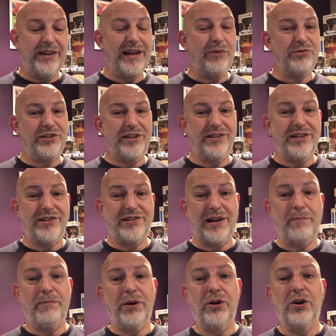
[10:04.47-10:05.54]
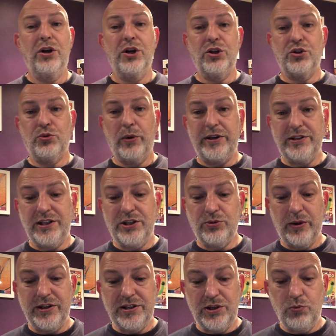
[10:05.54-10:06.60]
That was in December
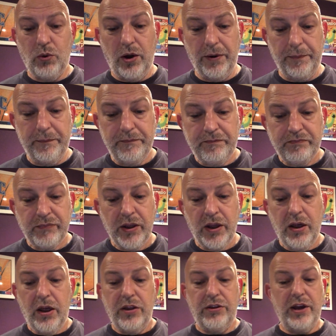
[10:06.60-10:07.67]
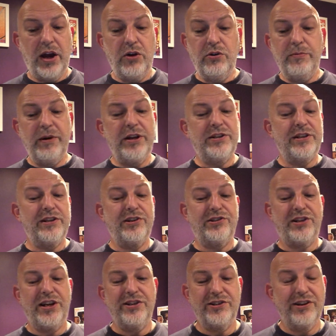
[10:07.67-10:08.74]
2021. The only meeting this
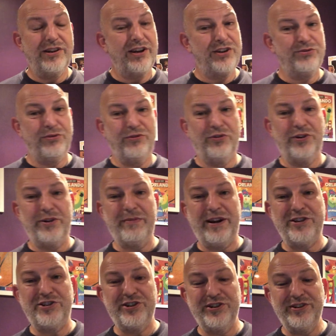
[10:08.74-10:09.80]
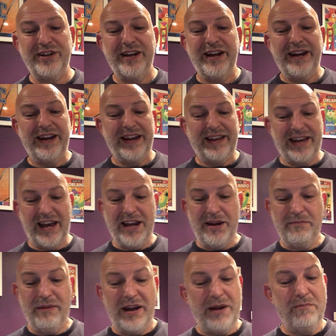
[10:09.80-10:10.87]
season, as we've already mentioned,
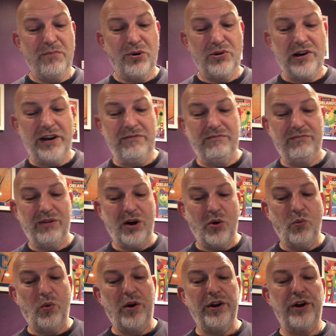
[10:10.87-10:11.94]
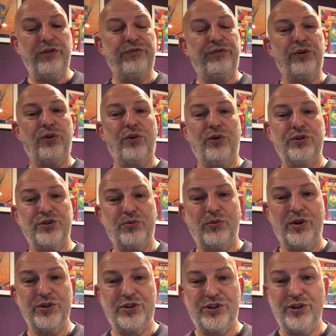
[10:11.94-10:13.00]
came in Brooklyn, a 104 to
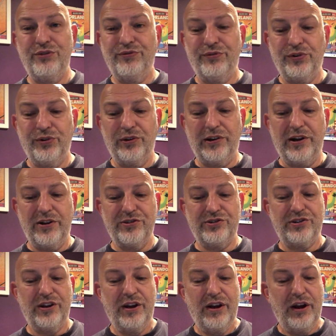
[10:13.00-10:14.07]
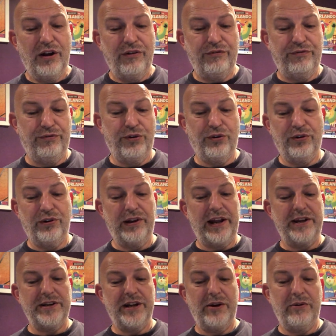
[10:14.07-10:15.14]
124 loss for
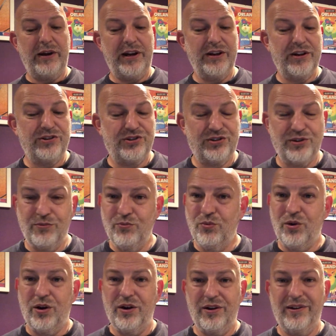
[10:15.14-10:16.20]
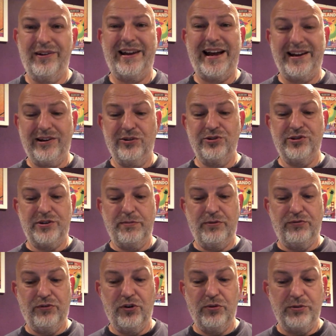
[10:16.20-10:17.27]
Orlando in a somewhat lacklustre
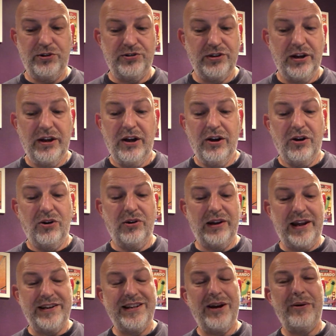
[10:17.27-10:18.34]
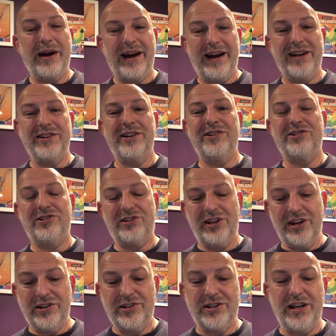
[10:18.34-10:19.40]
performance. Orlando had
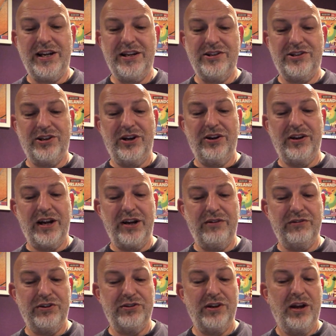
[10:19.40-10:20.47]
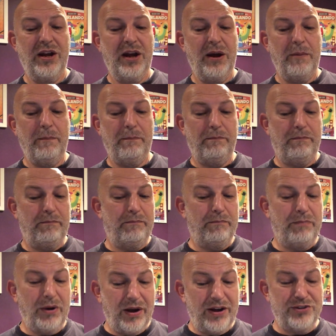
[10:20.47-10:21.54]
16 turnovers,
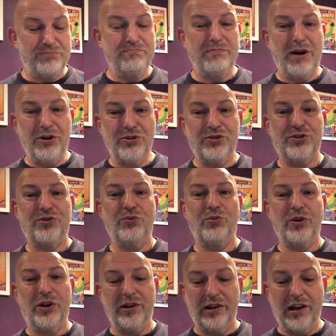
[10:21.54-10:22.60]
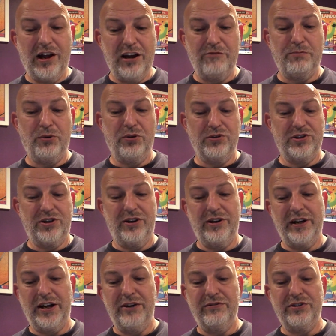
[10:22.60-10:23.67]
but as most were live ball
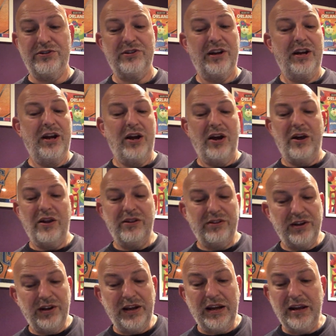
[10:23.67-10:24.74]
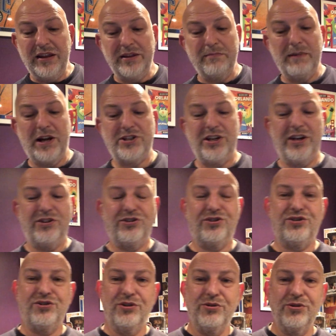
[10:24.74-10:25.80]
turnovers, the Magic
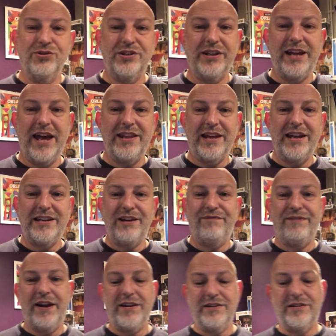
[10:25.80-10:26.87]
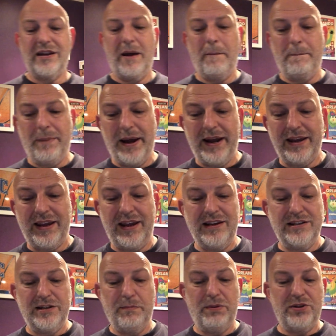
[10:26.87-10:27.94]
struggled to get their defence back
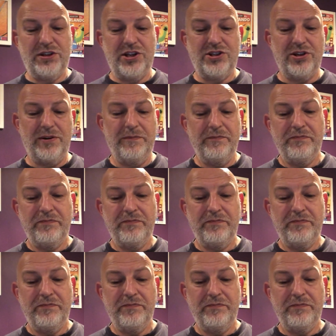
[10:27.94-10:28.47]
into position.